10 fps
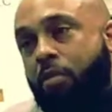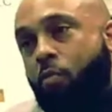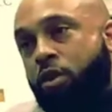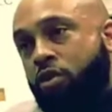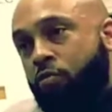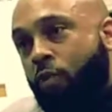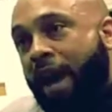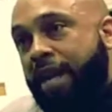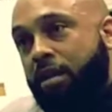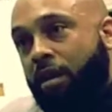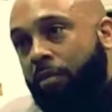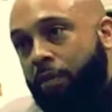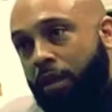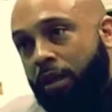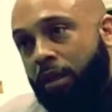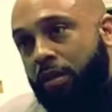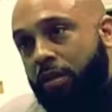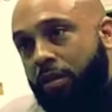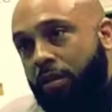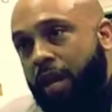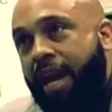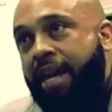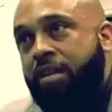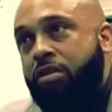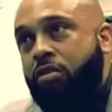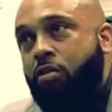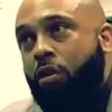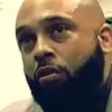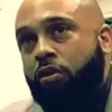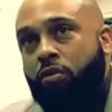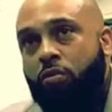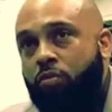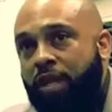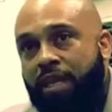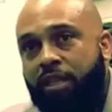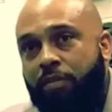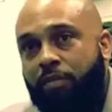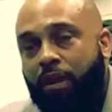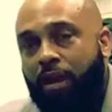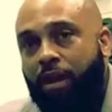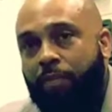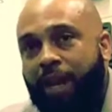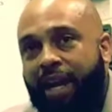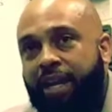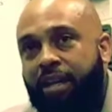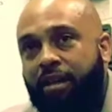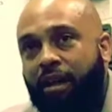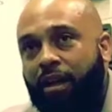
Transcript: When you write a book and you go to these paid